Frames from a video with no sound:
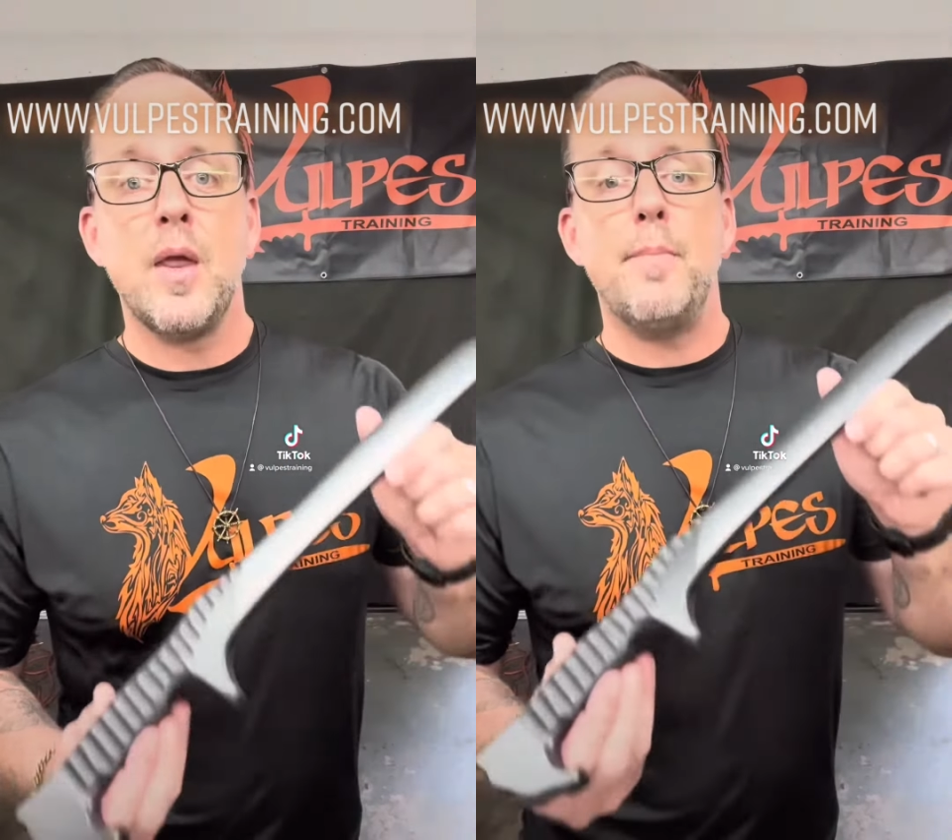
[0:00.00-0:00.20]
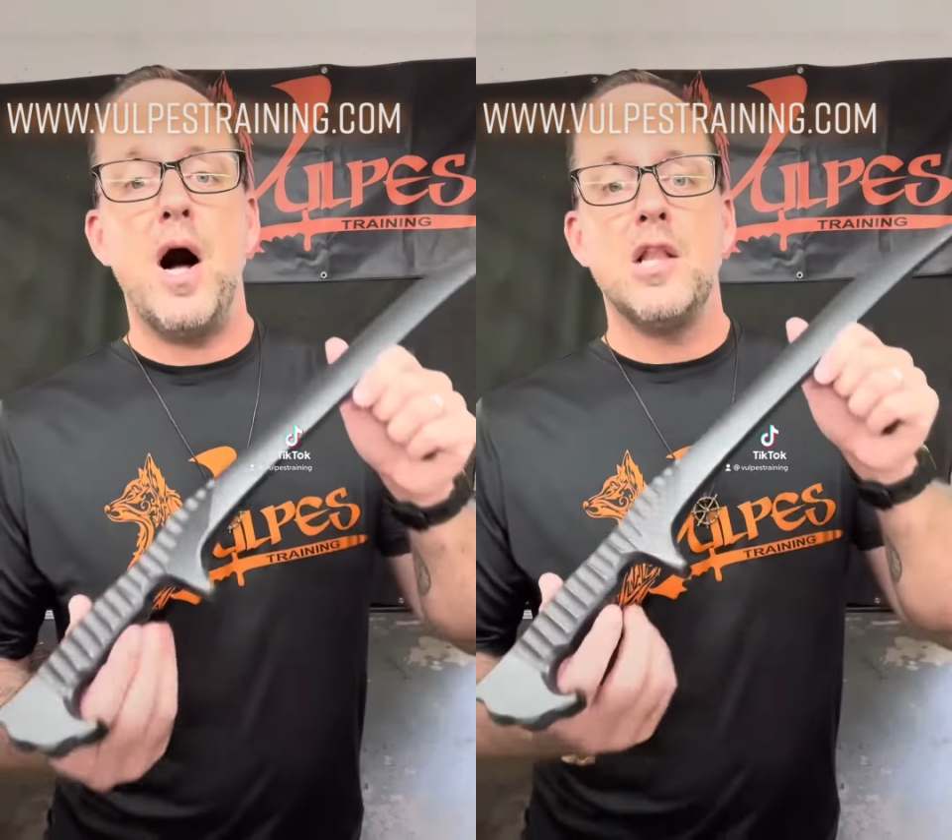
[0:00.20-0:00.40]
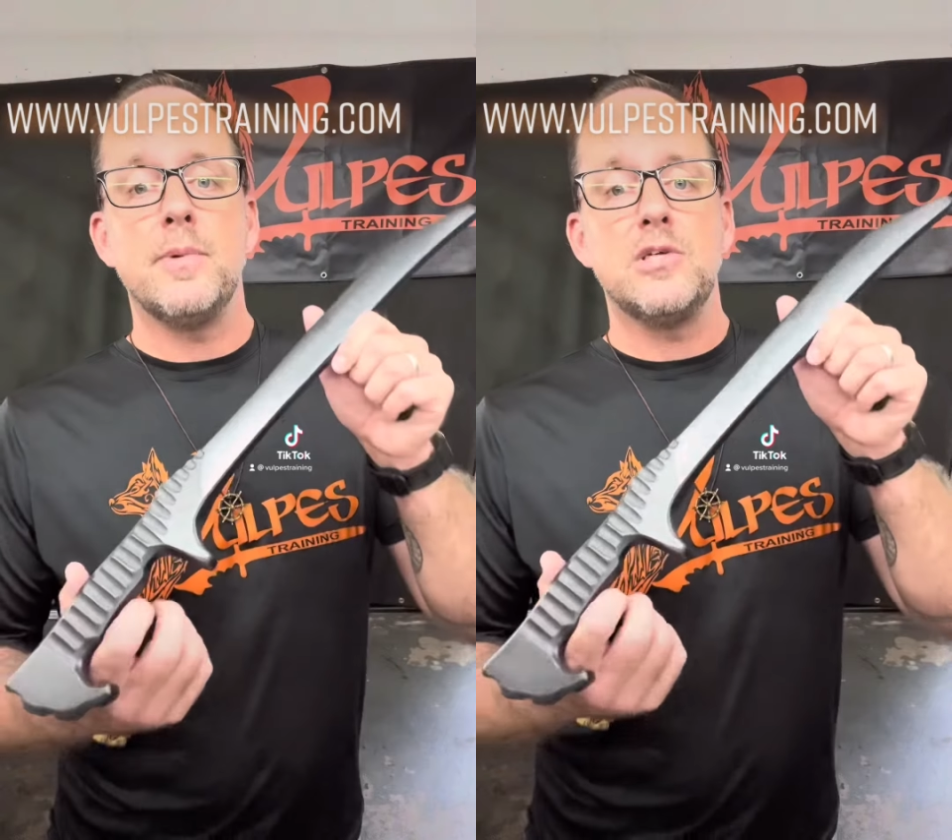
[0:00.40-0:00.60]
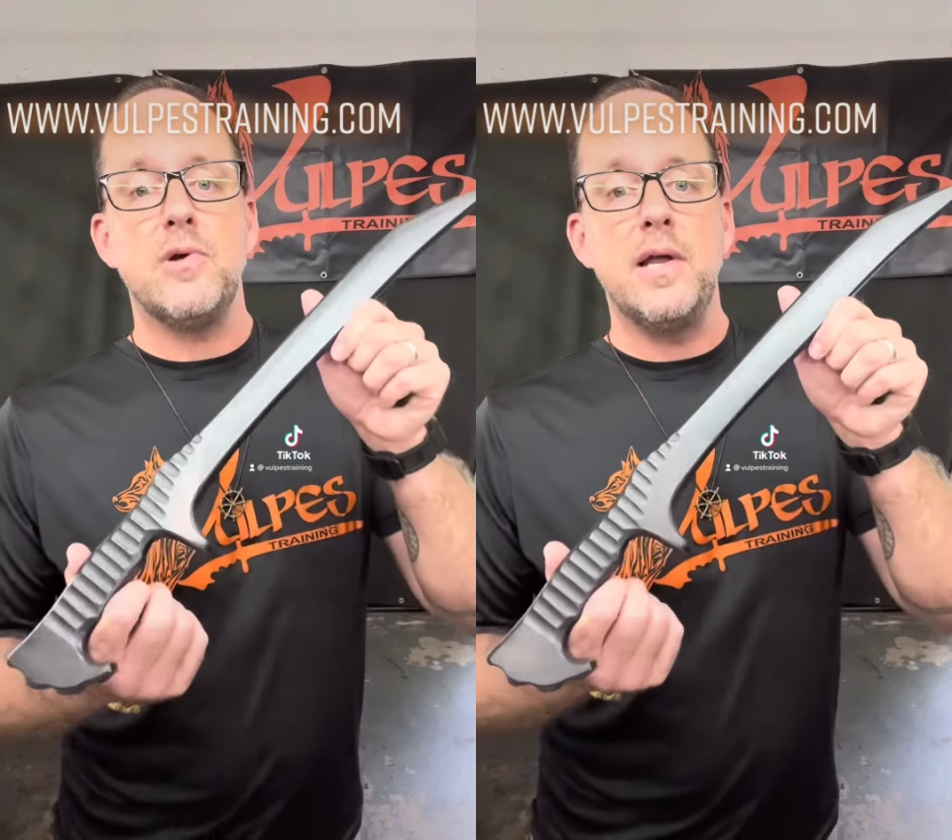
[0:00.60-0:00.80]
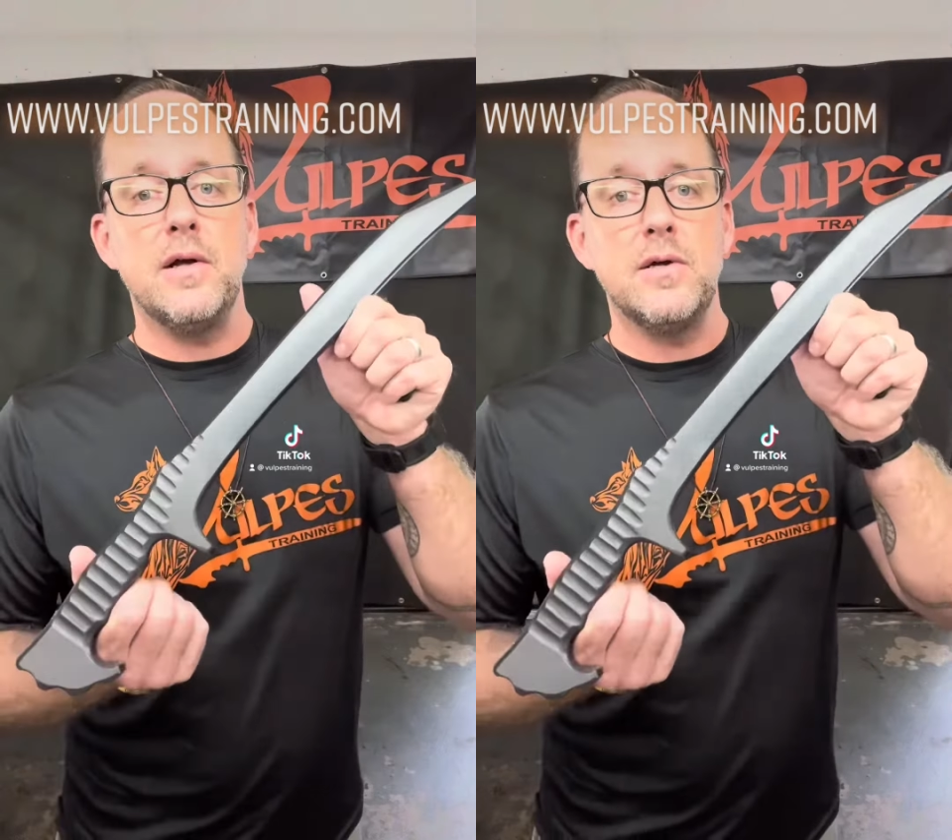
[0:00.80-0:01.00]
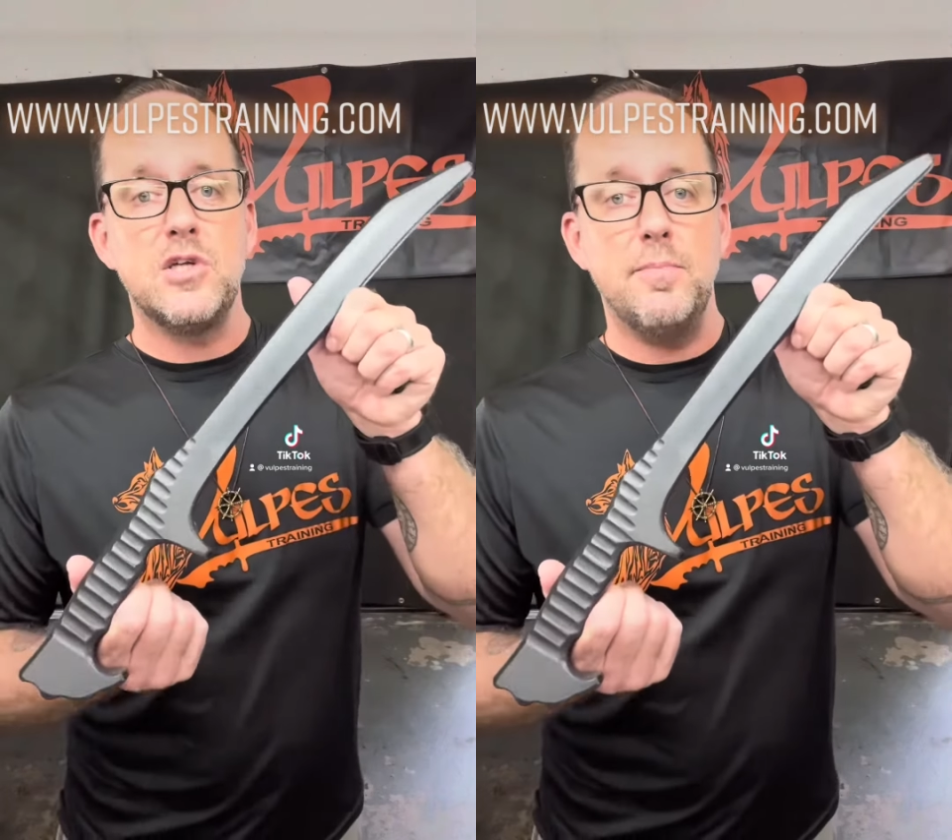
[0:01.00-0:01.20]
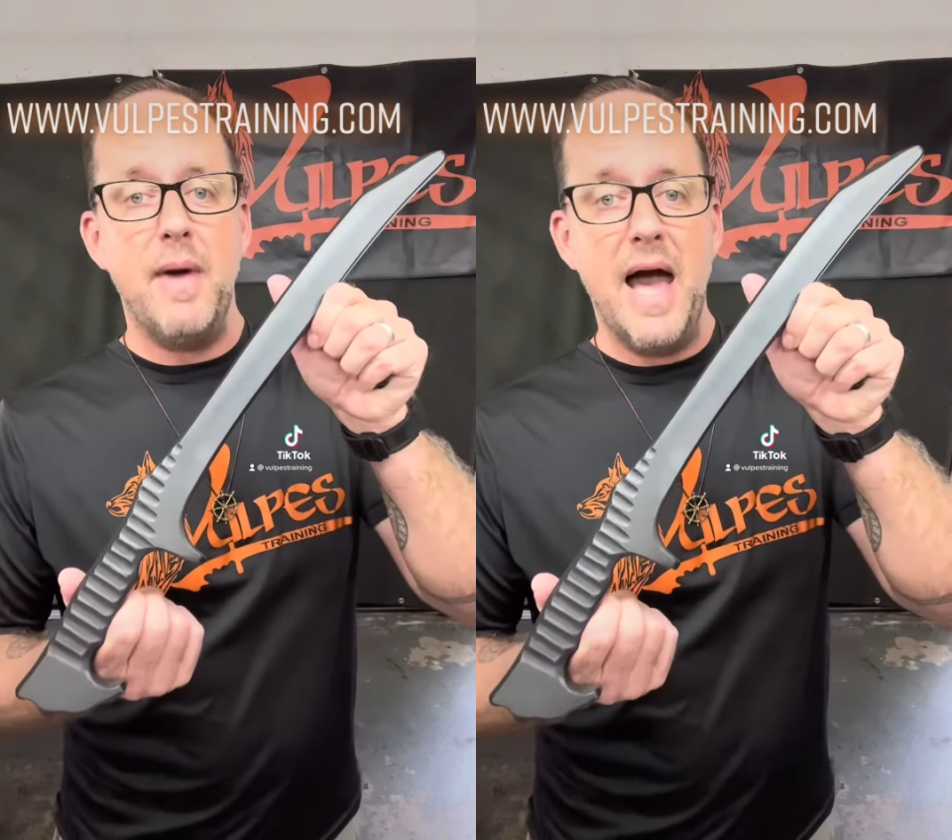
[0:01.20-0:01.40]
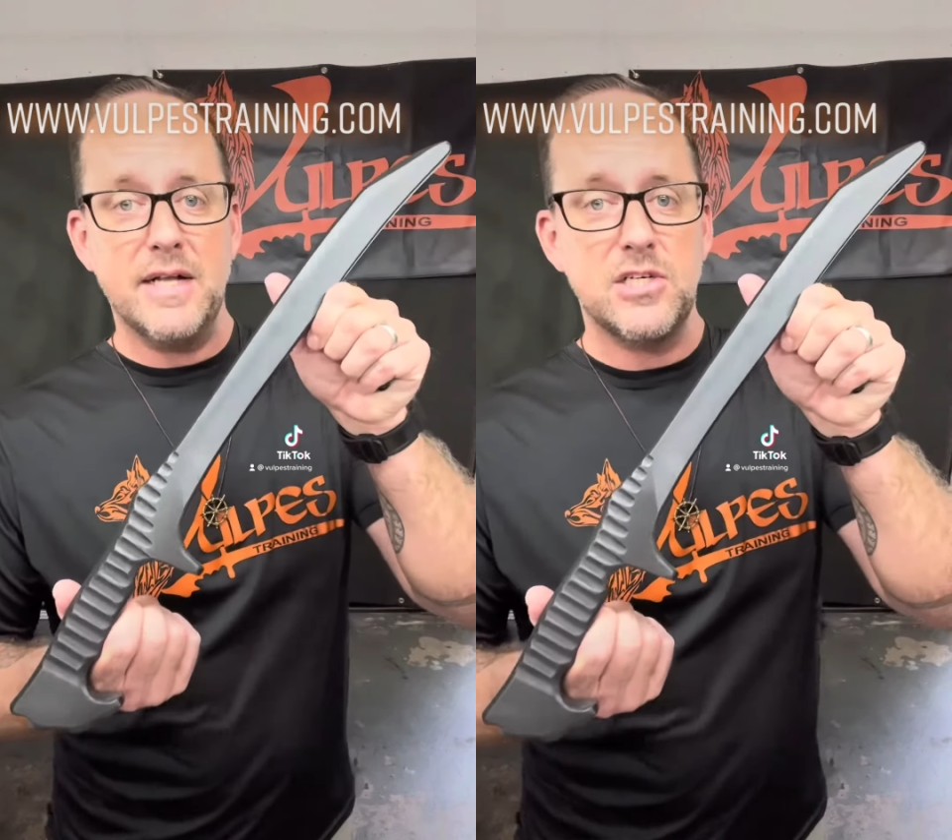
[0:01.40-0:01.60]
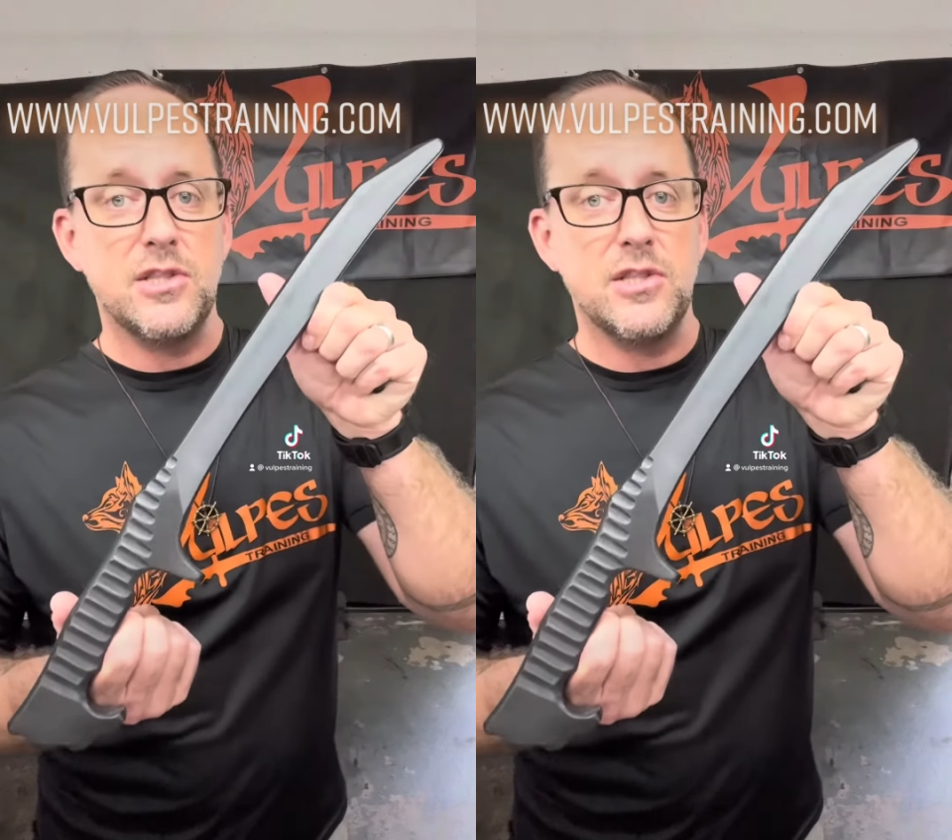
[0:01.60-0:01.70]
polymer trainer to match